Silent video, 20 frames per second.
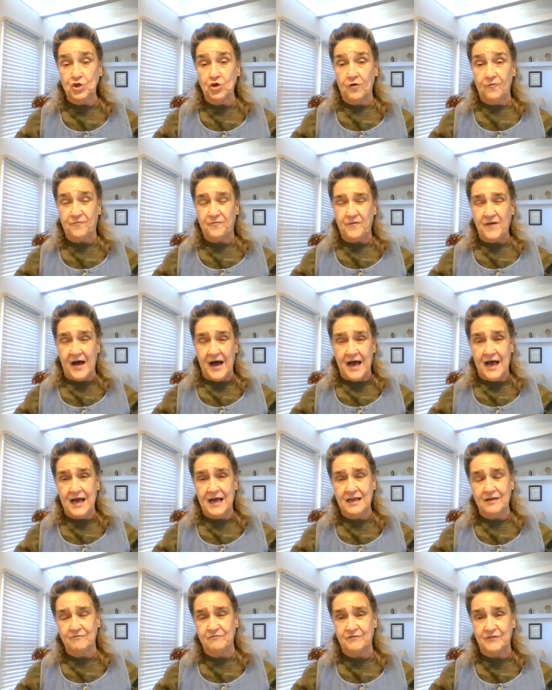you'll
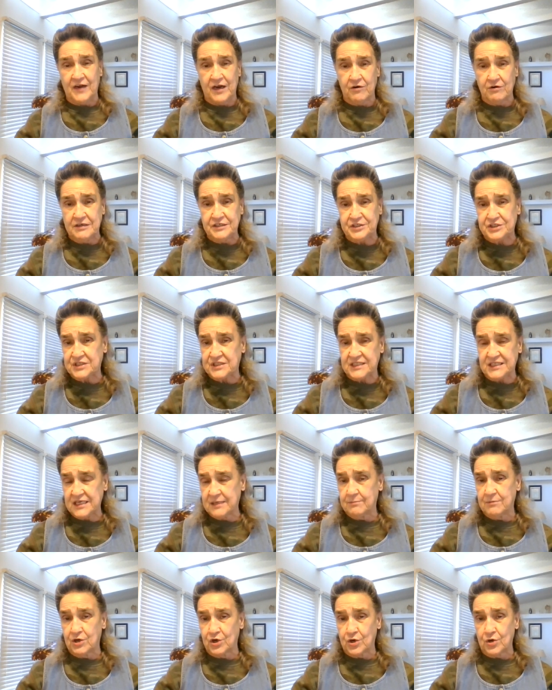find very
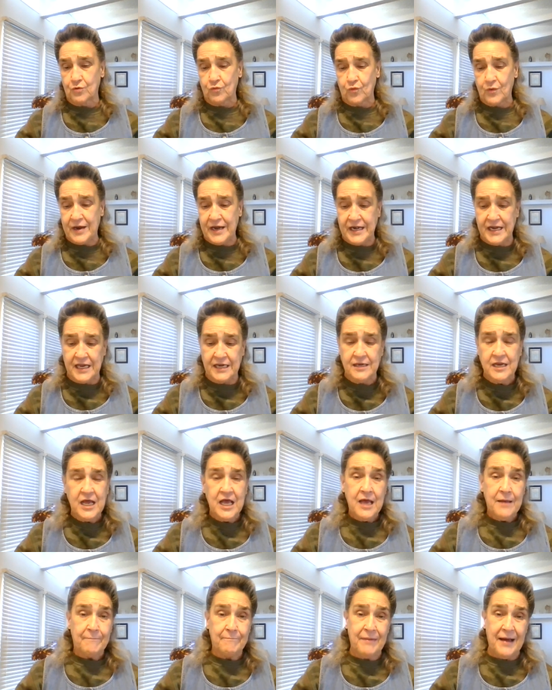similar reading
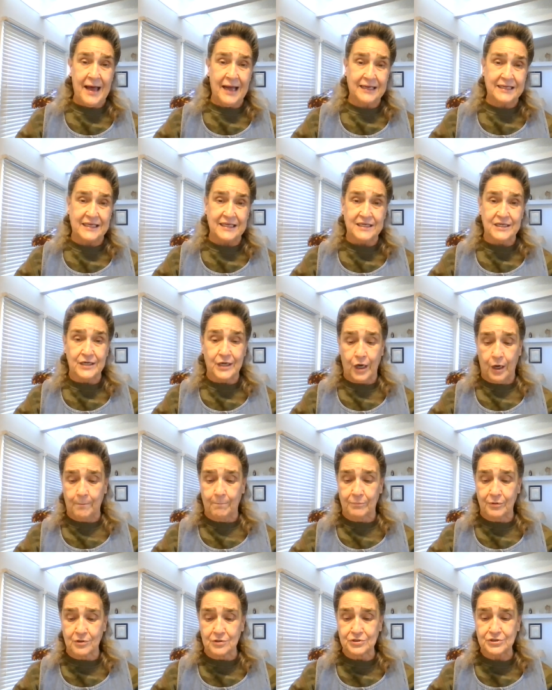back in
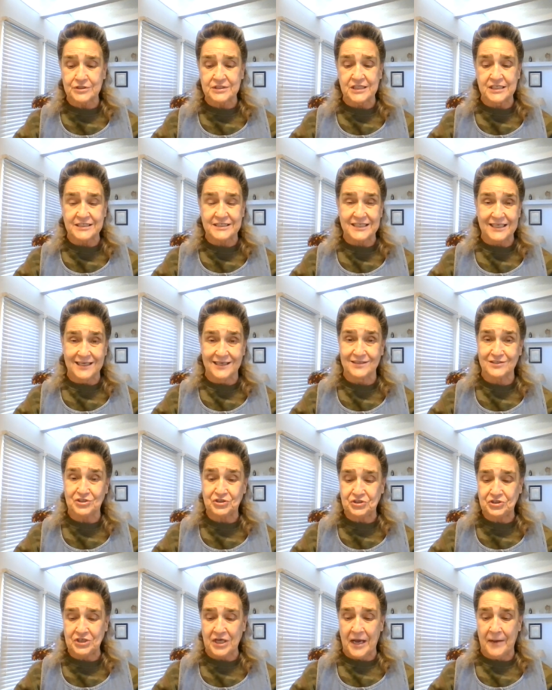Numbers, the
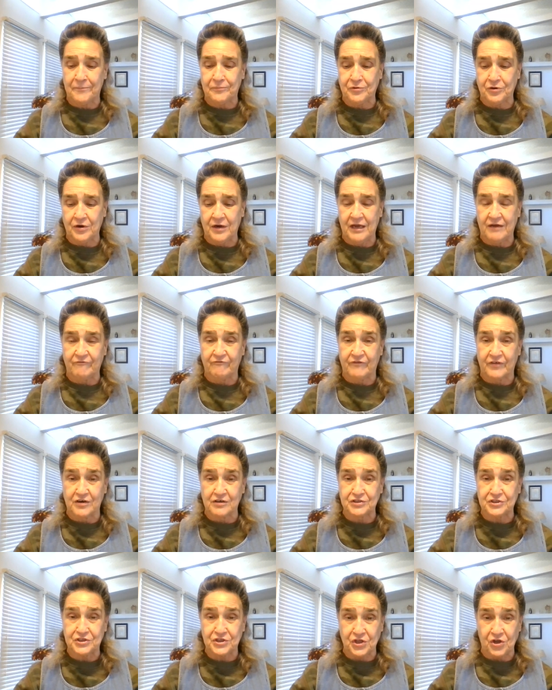10th chapter, and
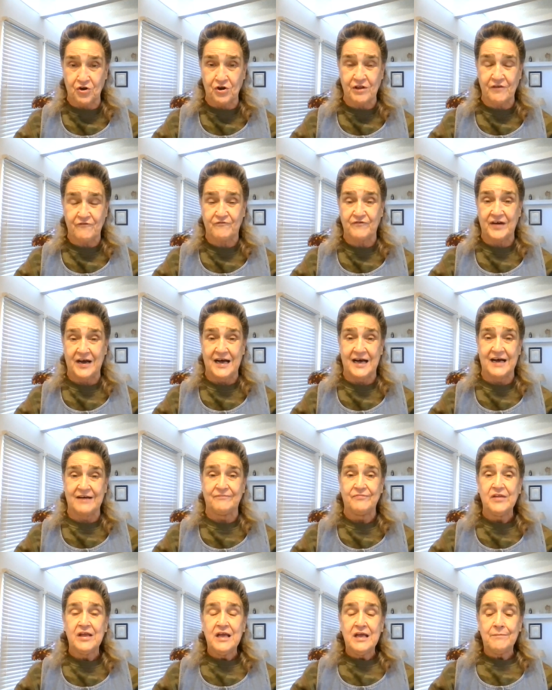verse
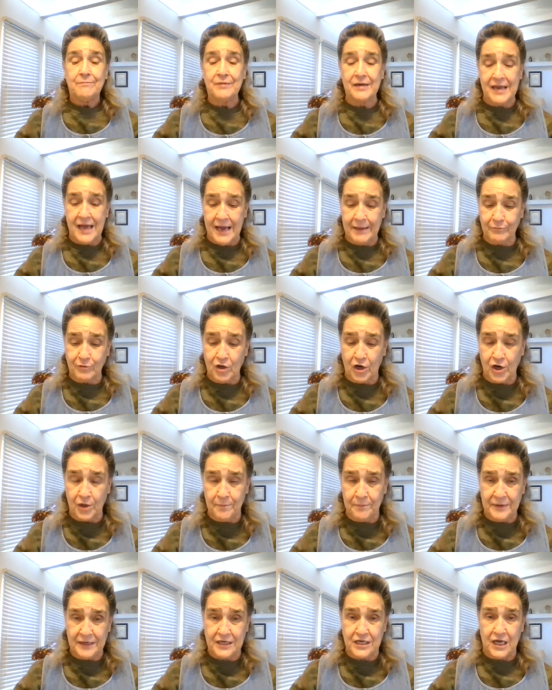35. But I'm going
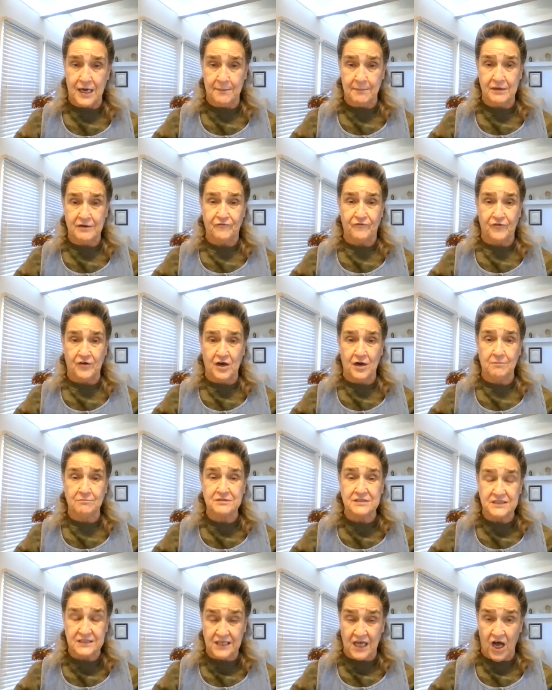to be coming from
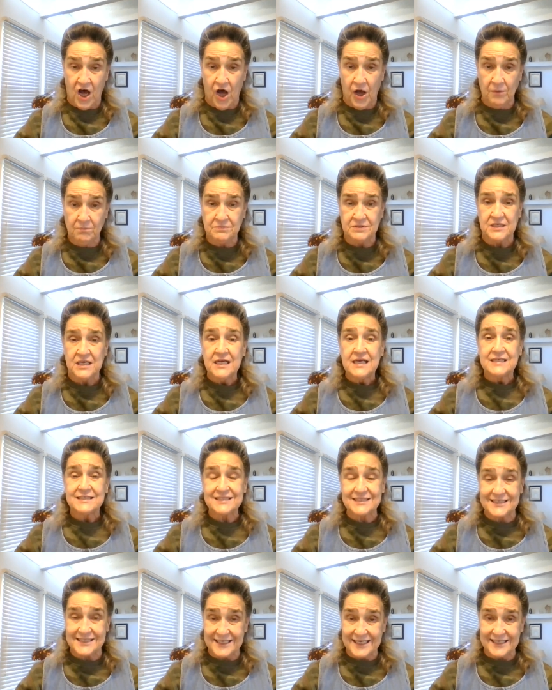Psalms
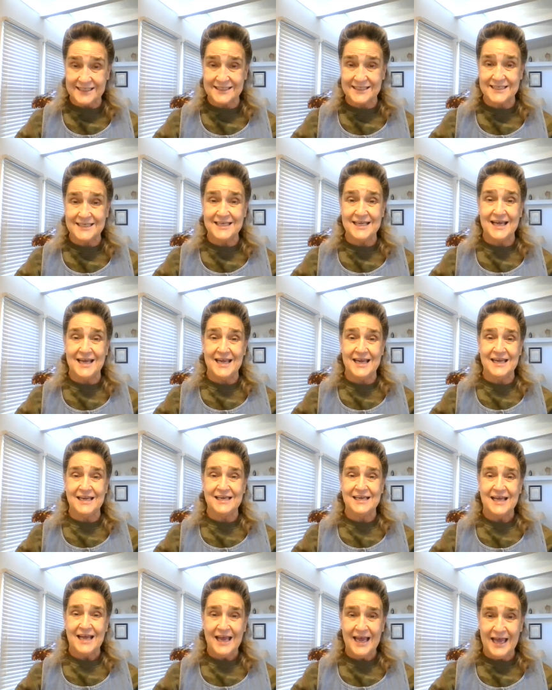
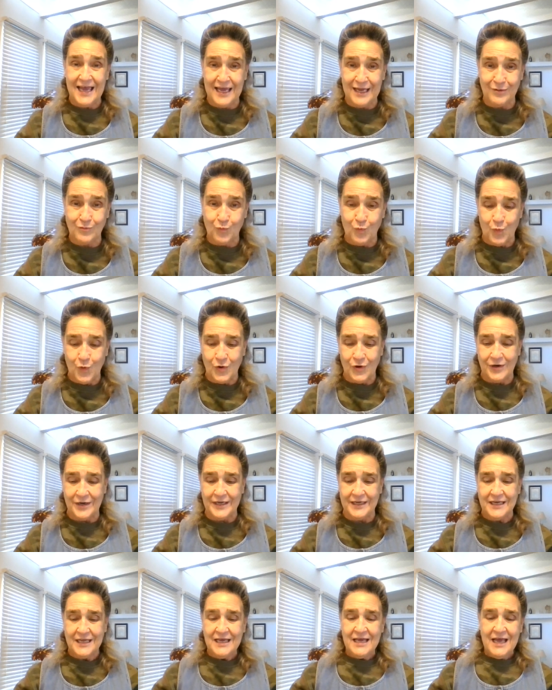68 and
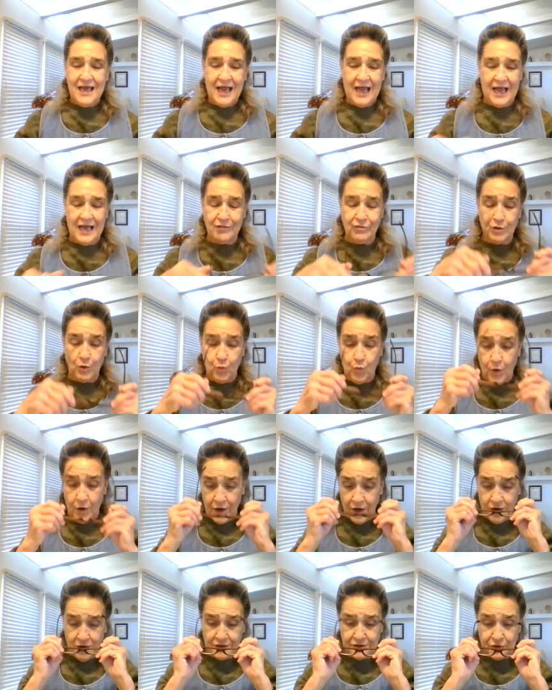1. And the
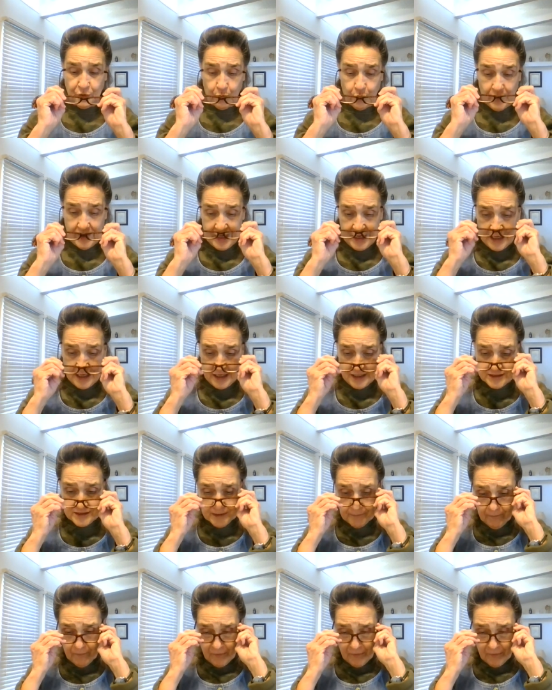words reads,